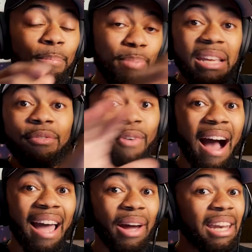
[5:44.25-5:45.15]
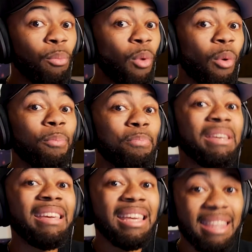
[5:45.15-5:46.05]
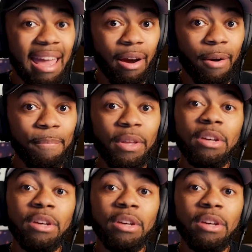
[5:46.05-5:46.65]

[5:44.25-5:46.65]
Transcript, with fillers: beat file and it won't be there.